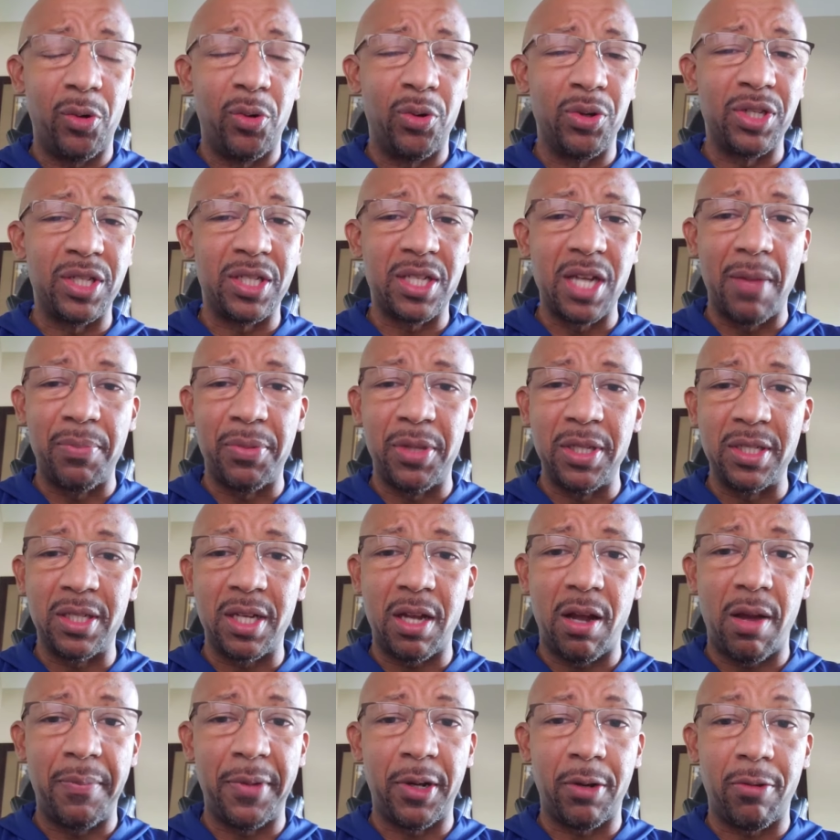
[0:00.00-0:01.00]
or something's
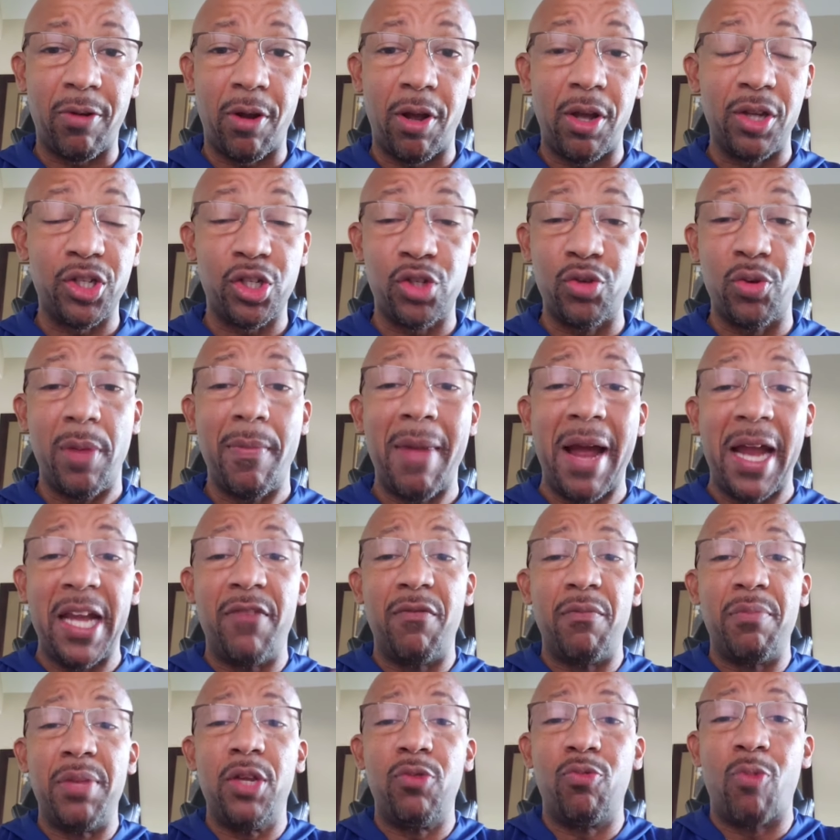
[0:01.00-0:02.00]
coming across you, it might
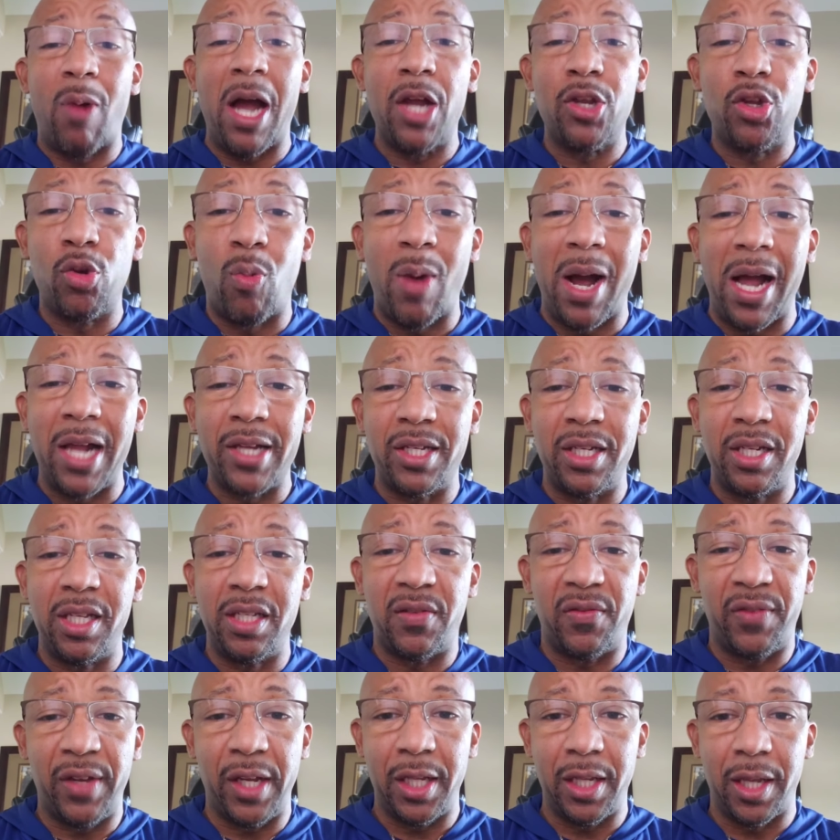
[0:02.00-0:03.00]
even be while you're watching
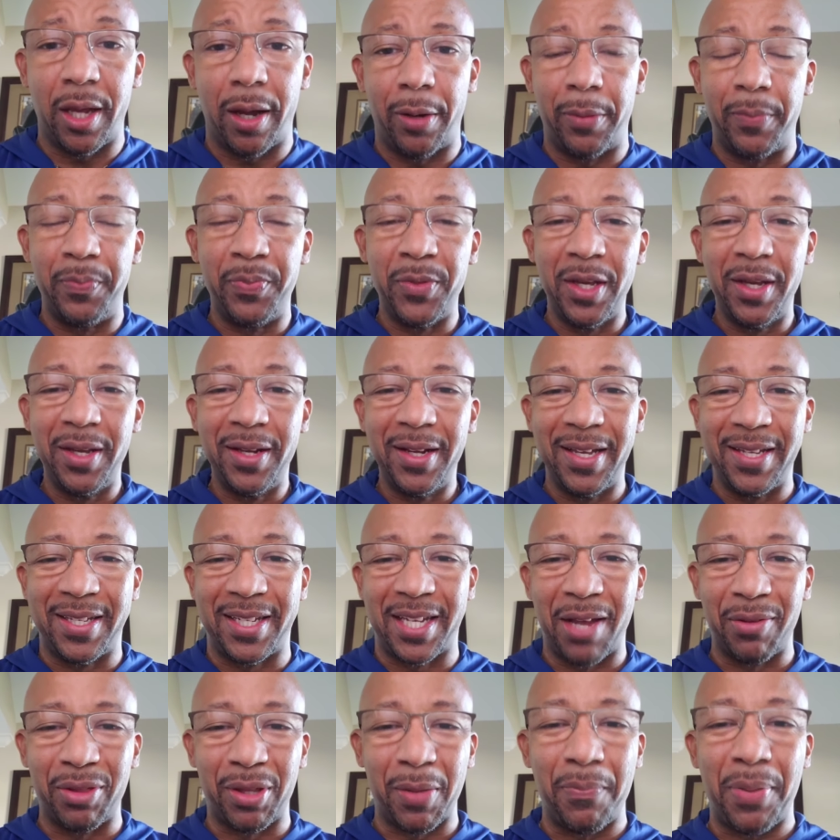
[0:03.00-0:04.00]
this video and
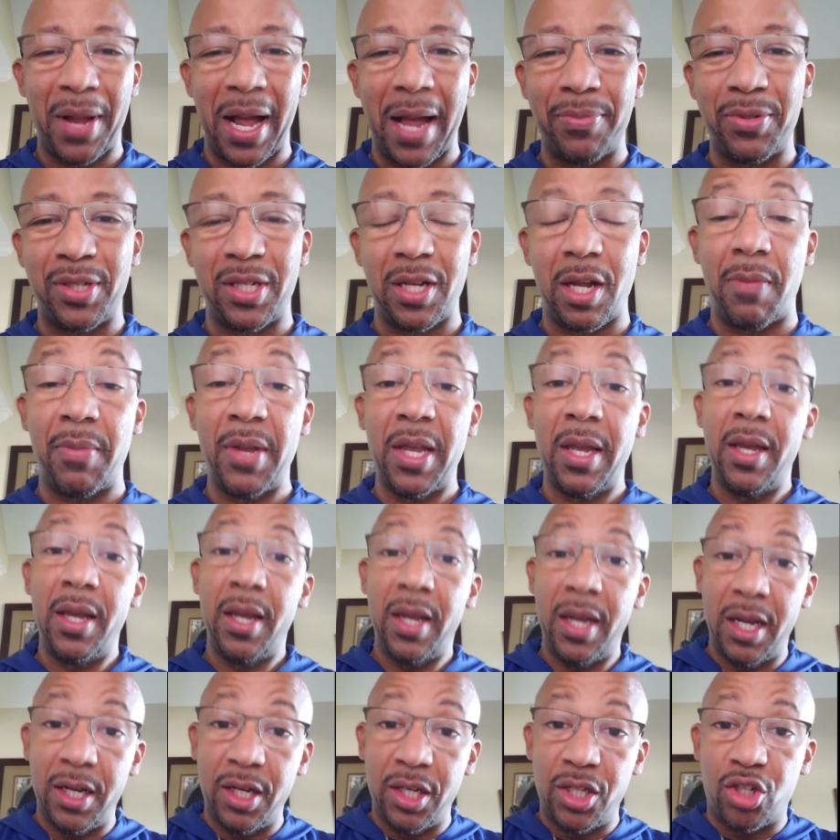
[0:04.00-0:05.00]
something pops up
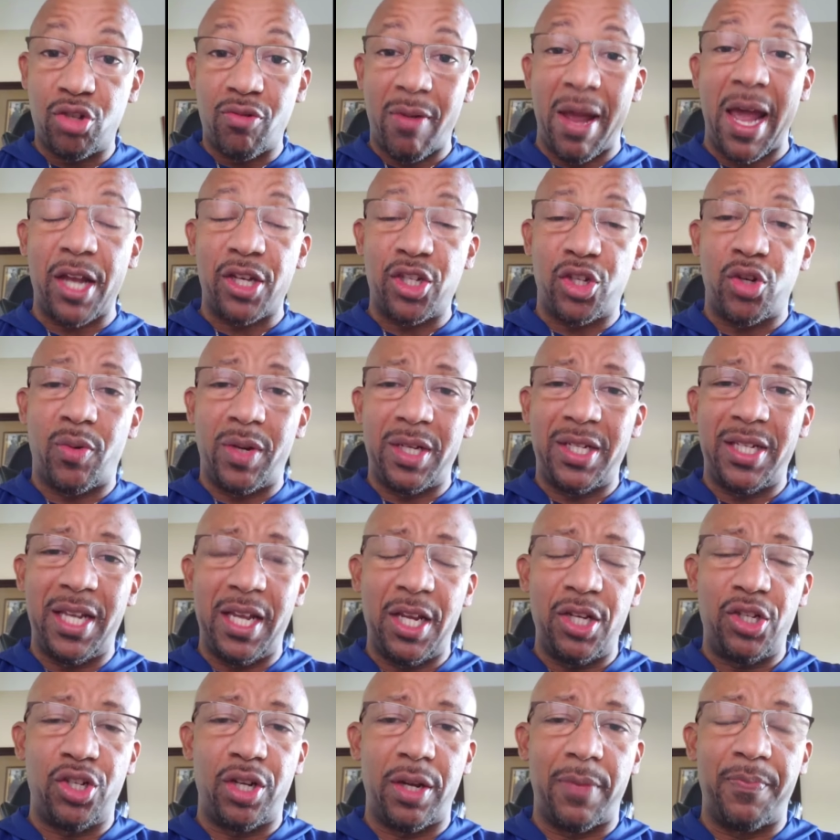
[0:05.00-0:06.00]
and distracts your
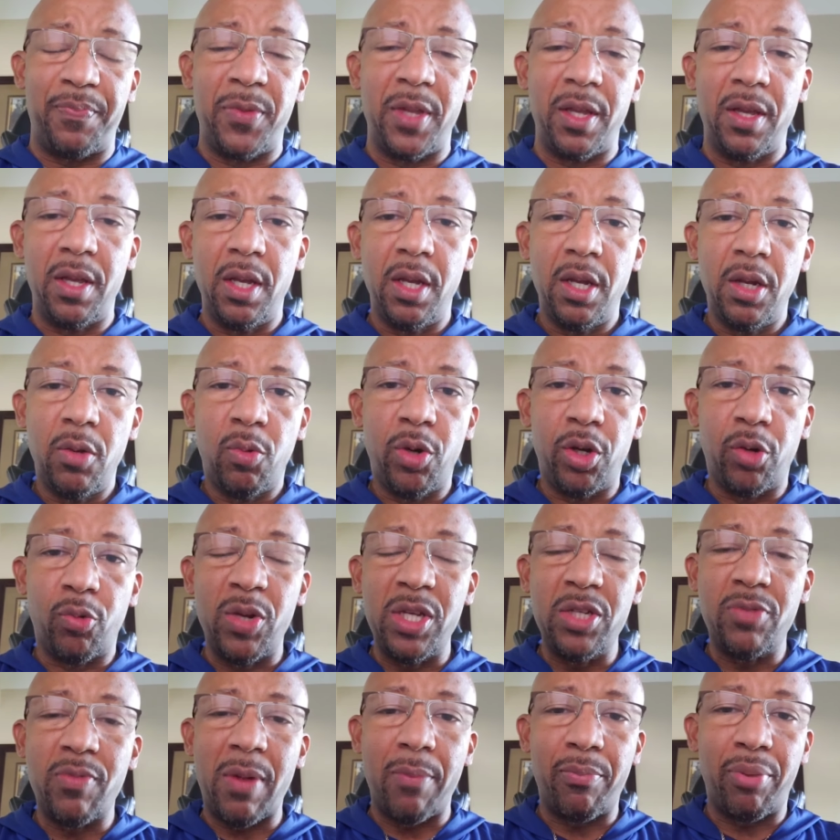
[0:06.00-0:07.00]
attention. Well, the
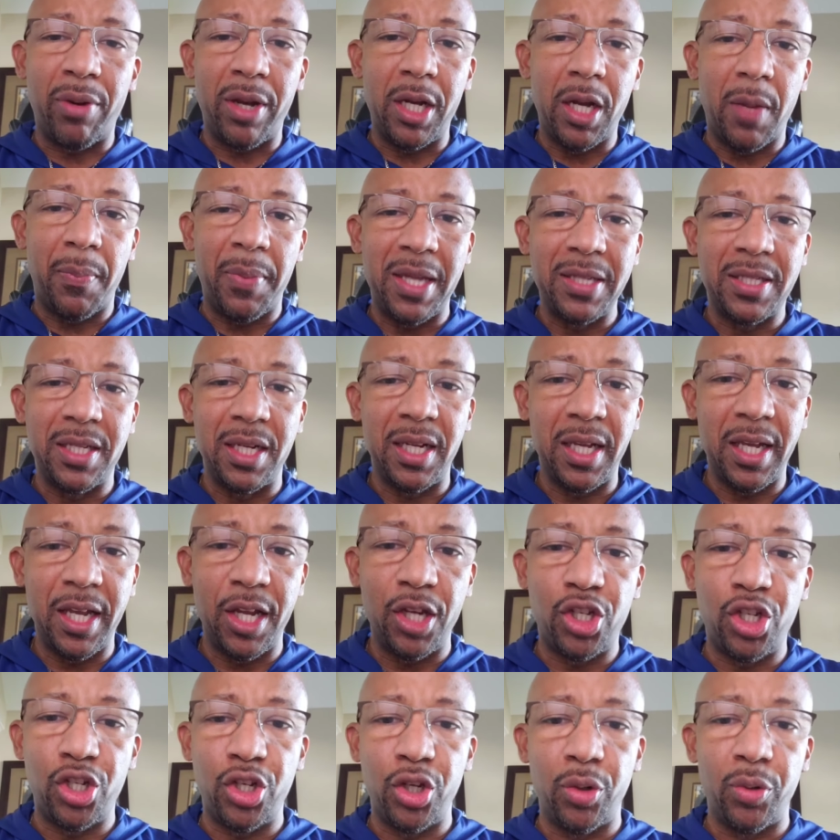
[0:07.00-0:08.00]
reason why I'm bringing it up as an
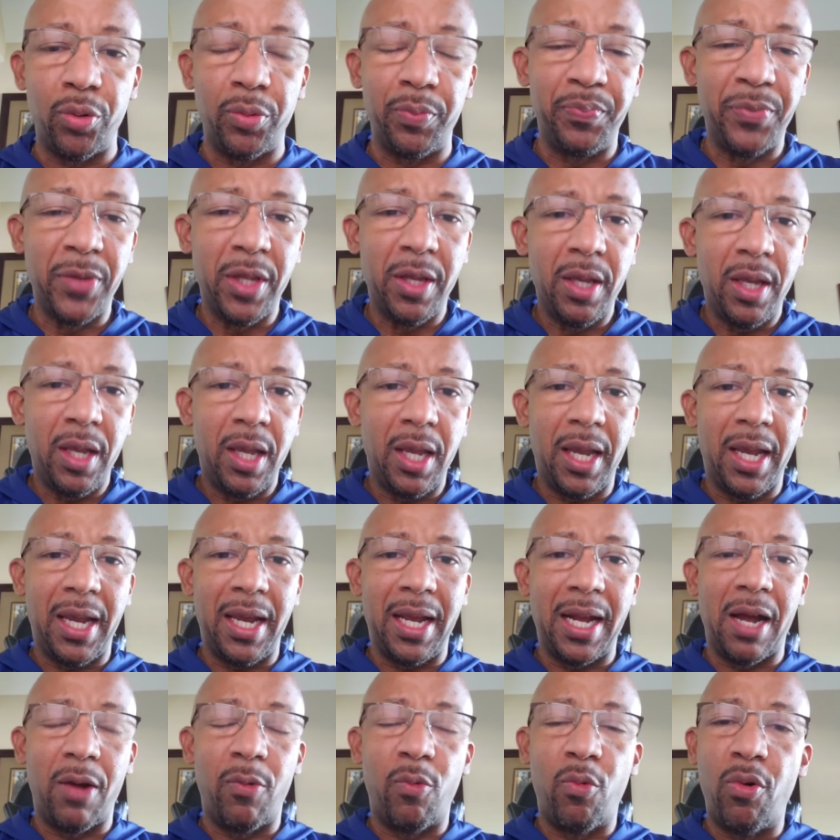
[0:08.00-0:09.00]
issue,
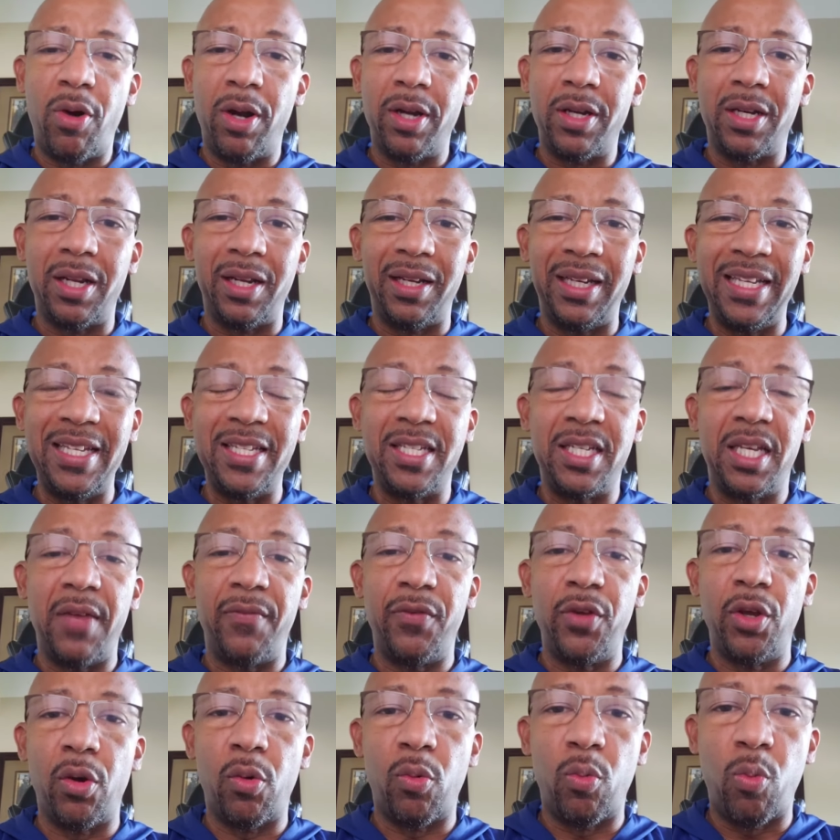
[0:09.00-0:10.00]
and I wanted to at least
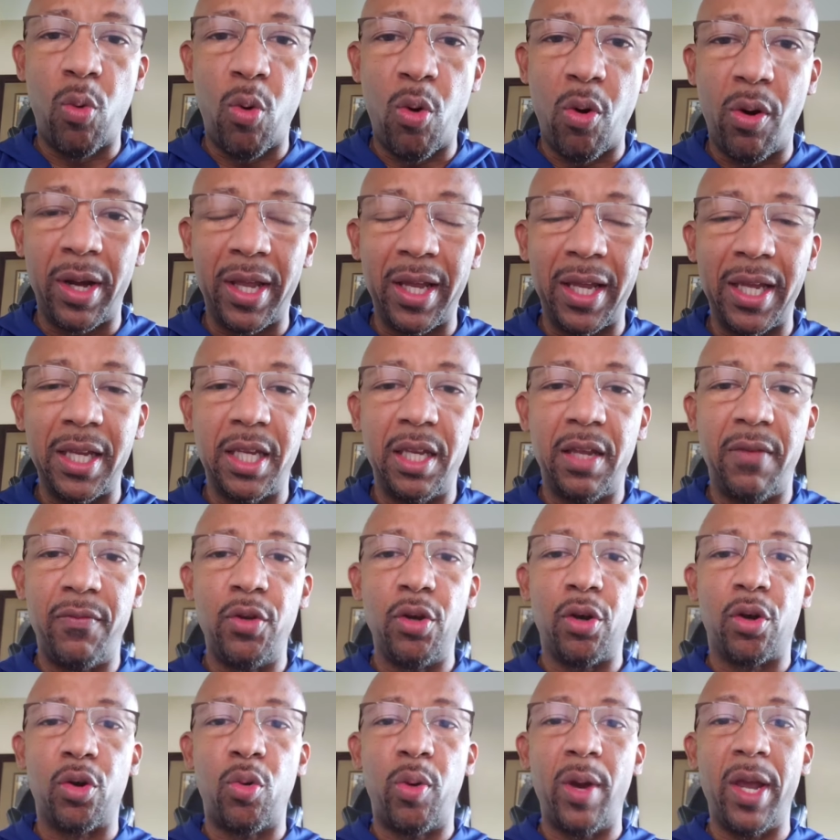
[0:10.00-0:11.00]
give you a warning and give
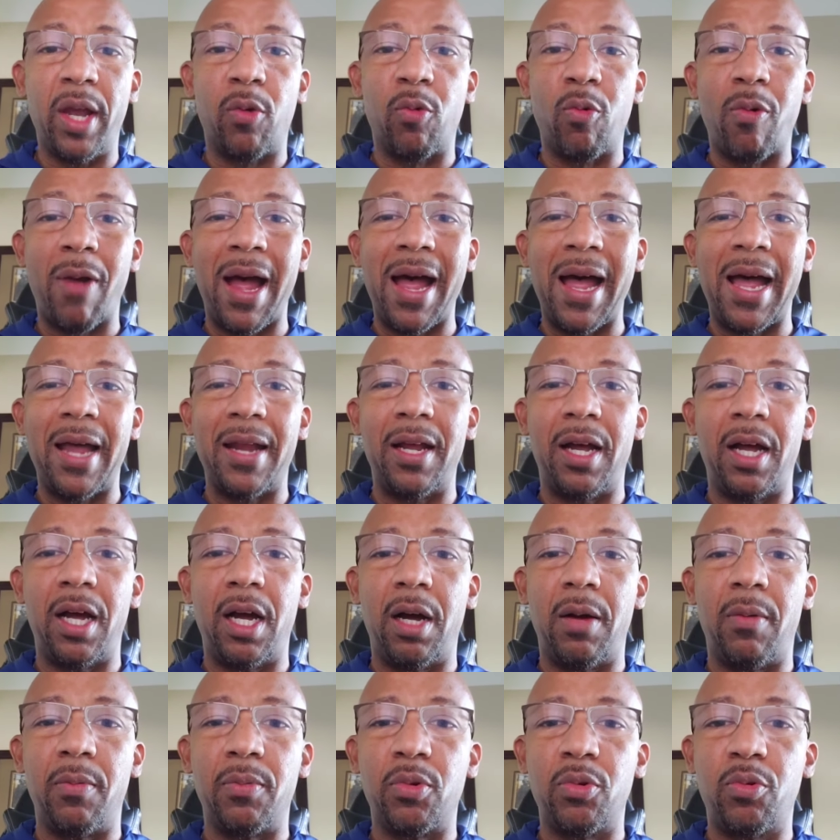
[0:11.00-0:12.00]
you a quick ride,
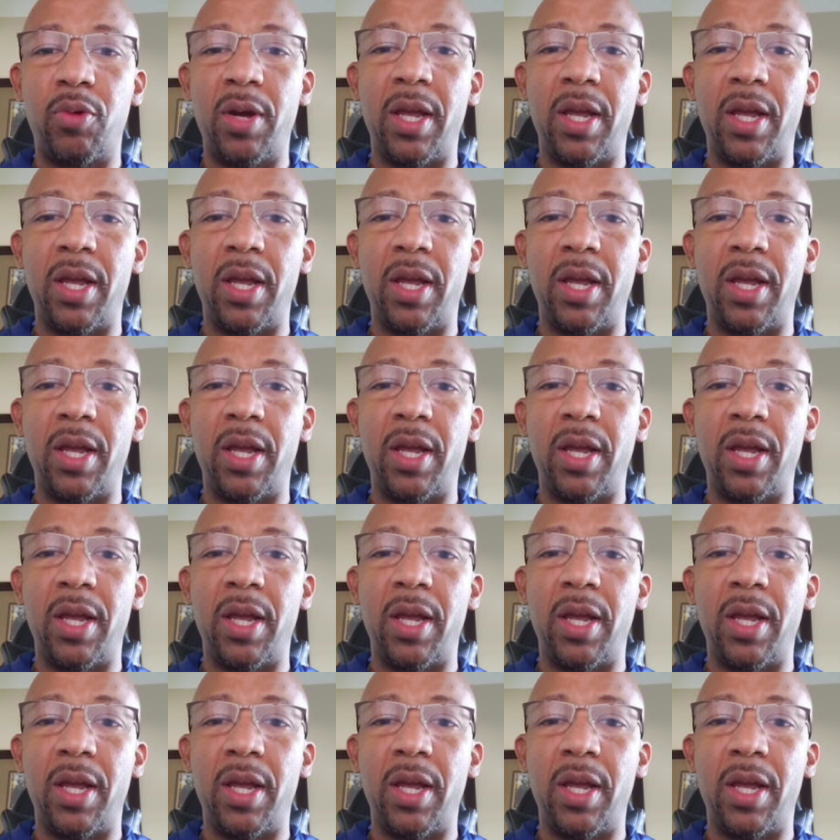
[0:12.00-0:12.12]
I